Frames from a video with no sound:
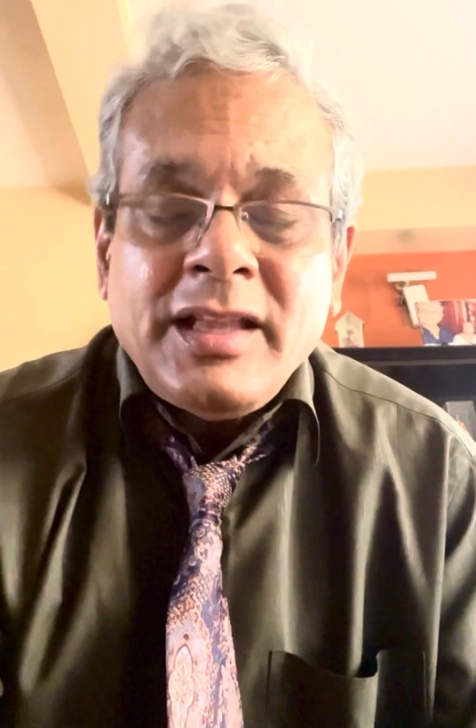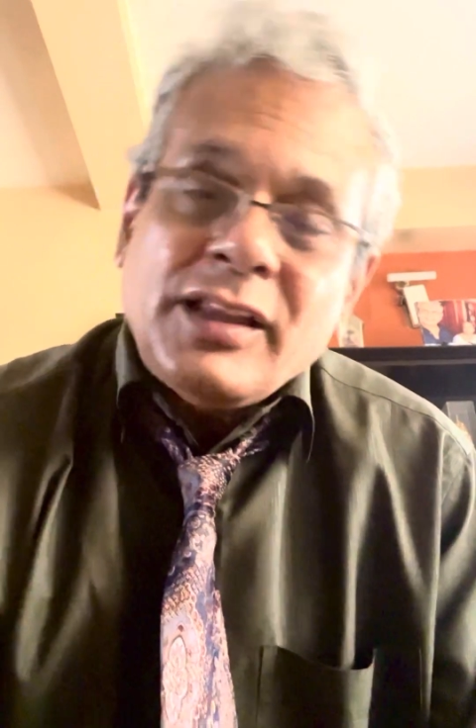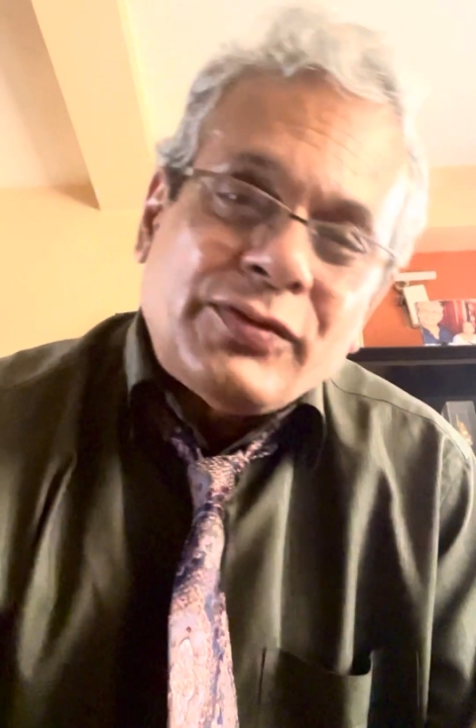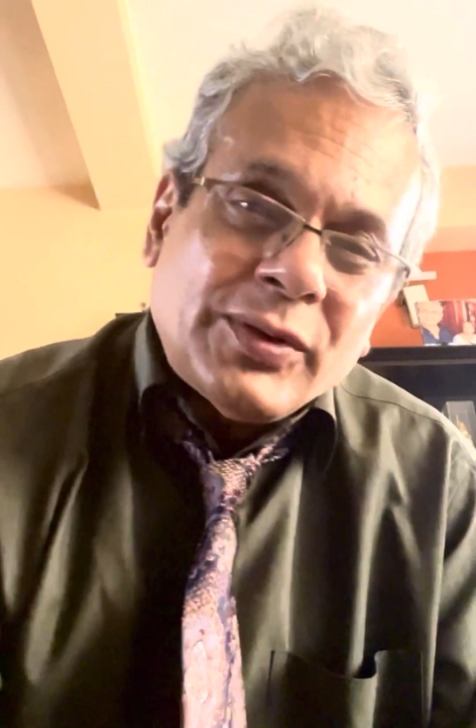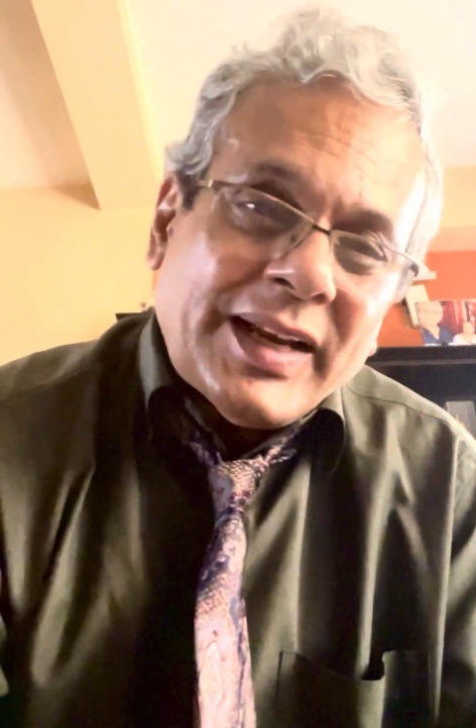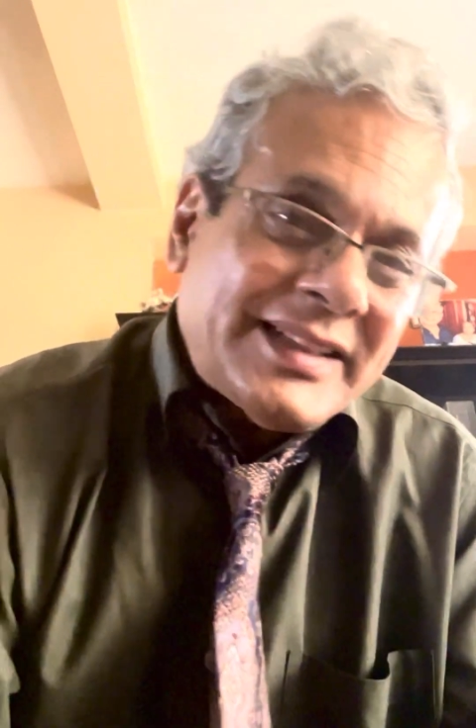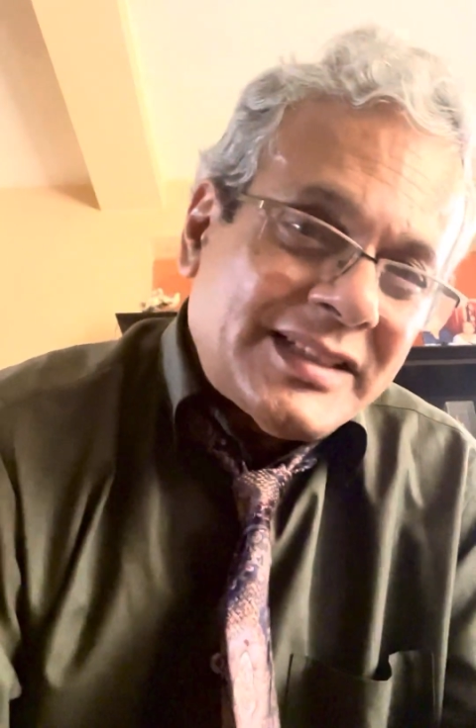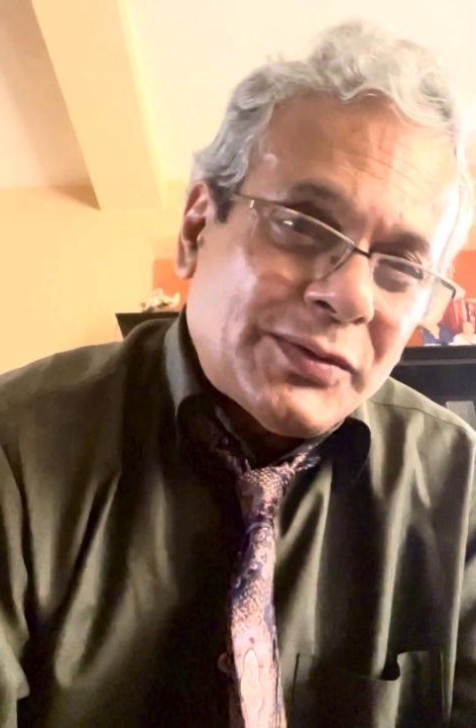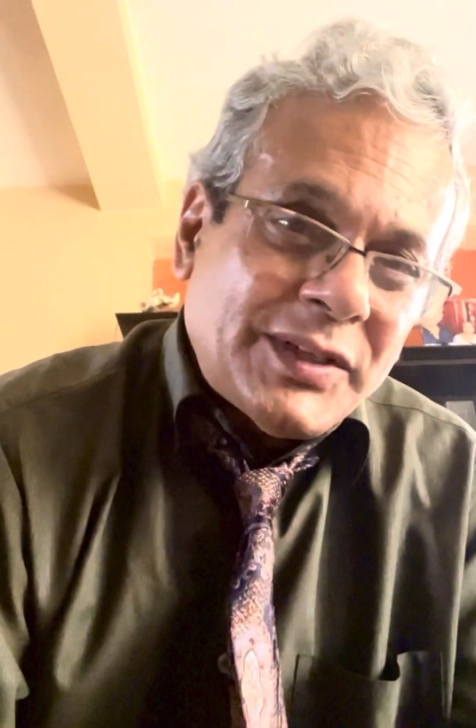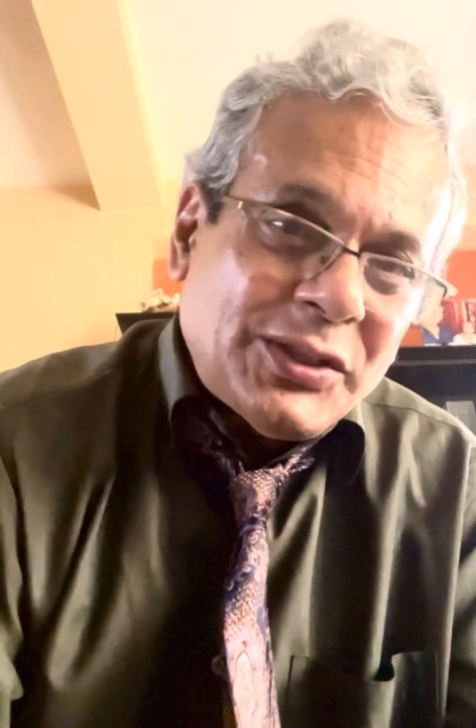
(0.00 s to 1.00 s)
If you like
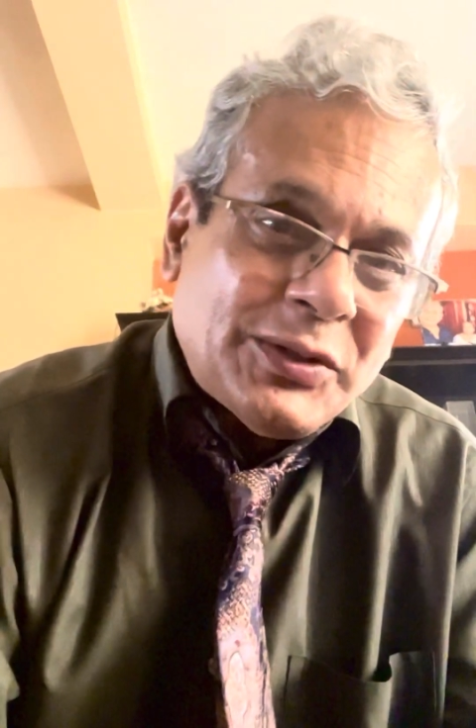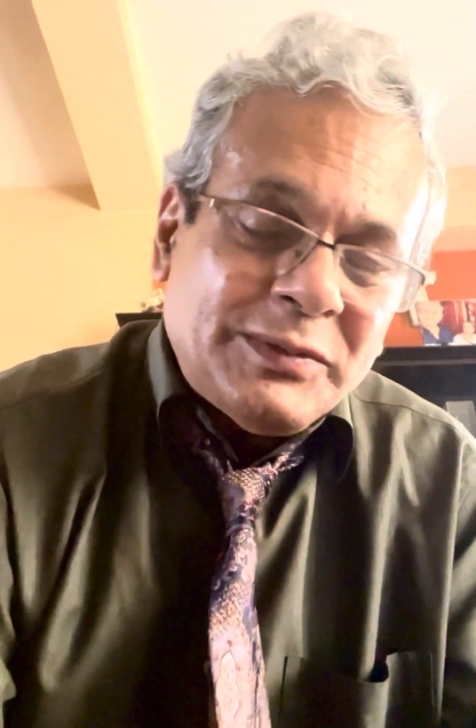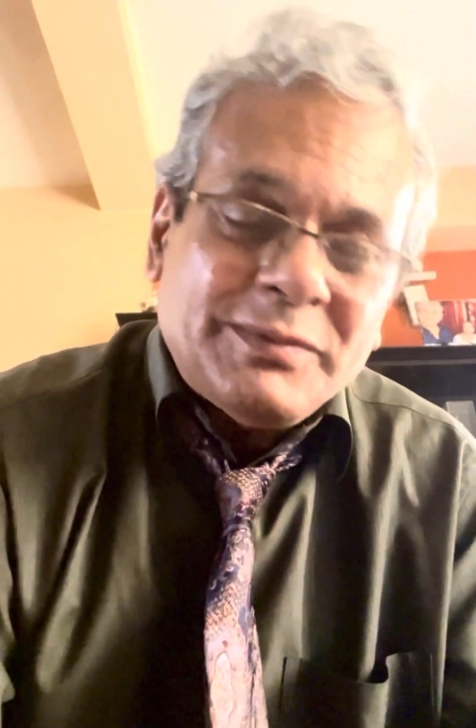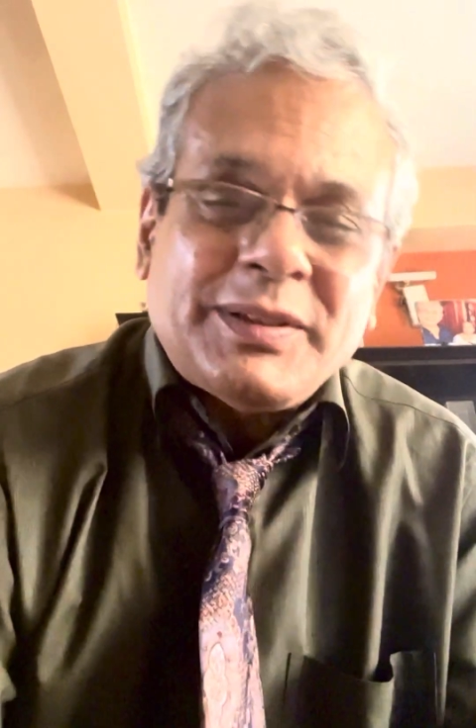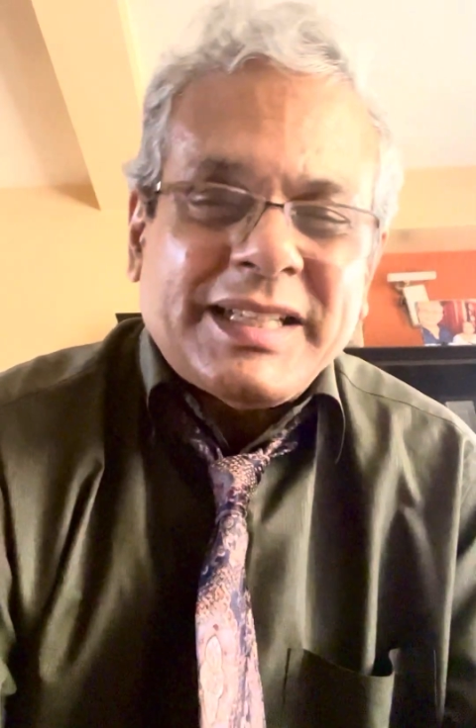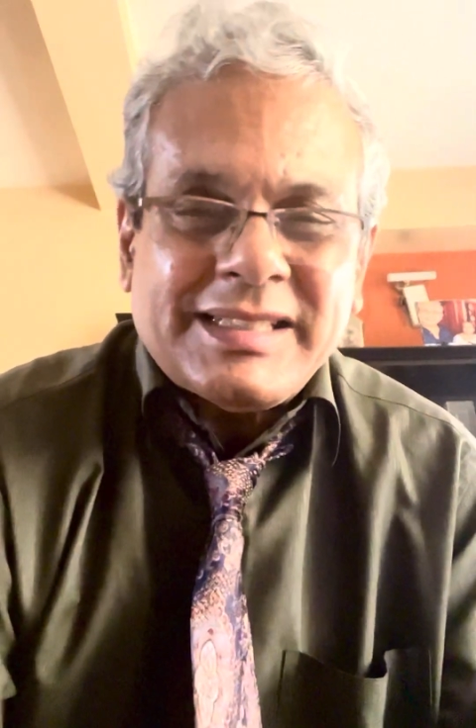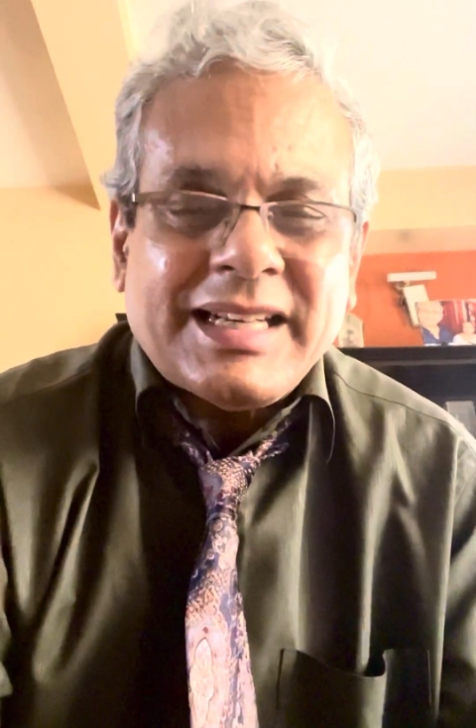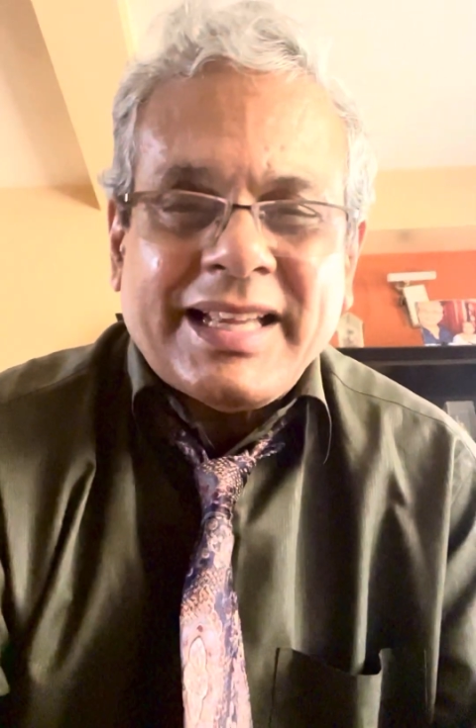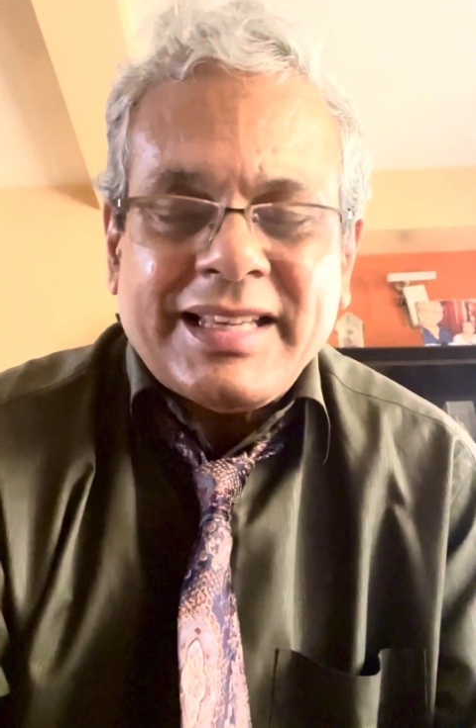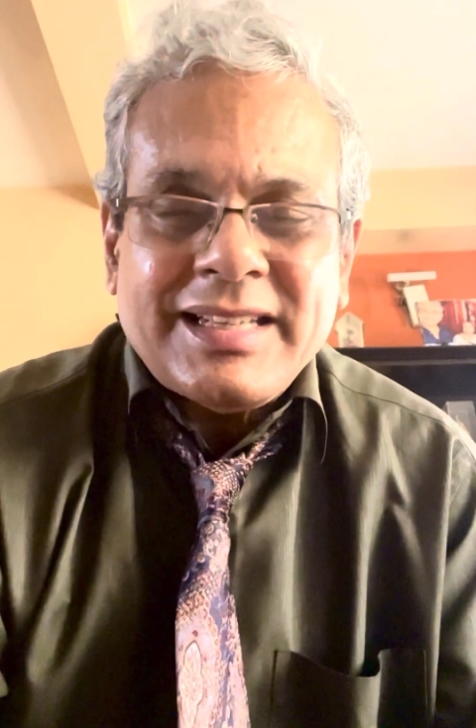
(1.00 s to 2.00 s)
this video, please
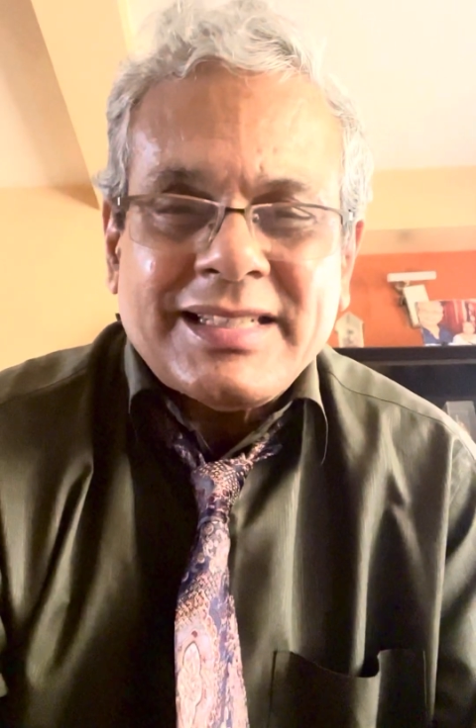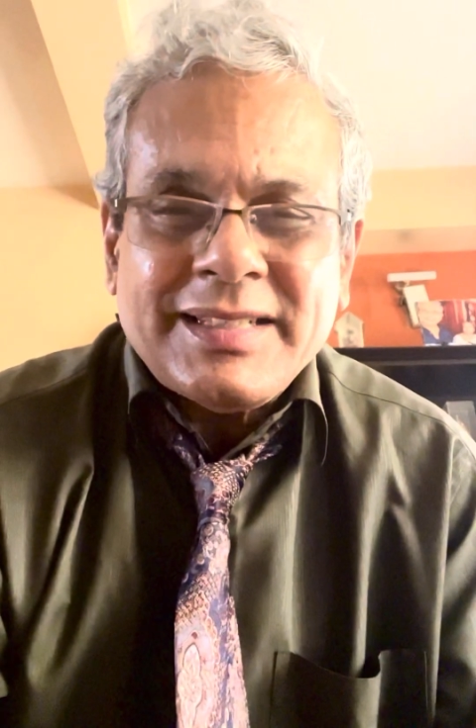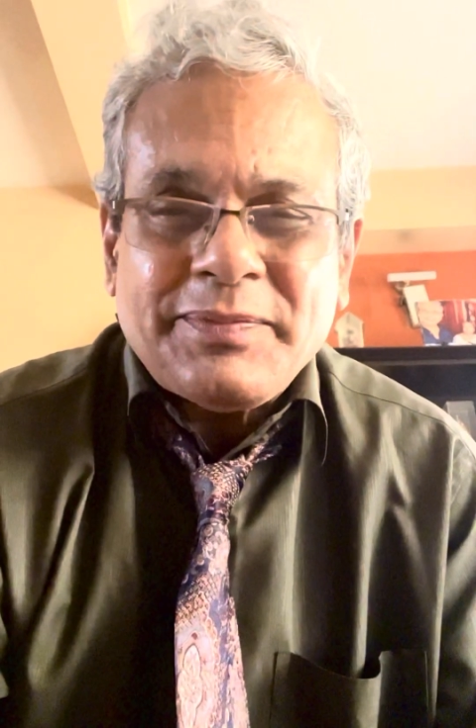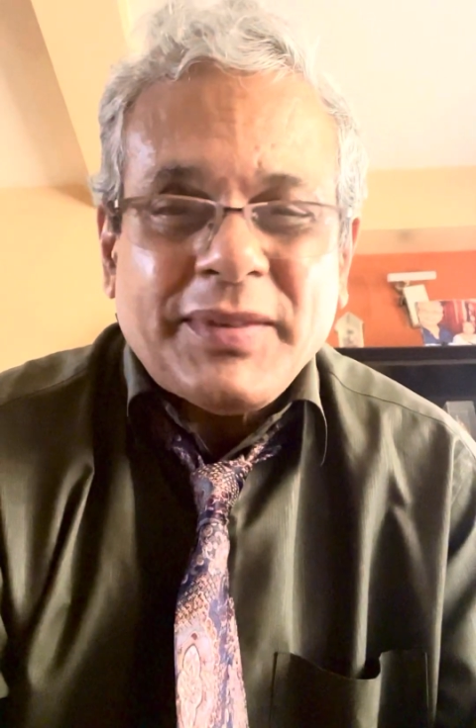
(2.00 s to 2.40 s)
like it.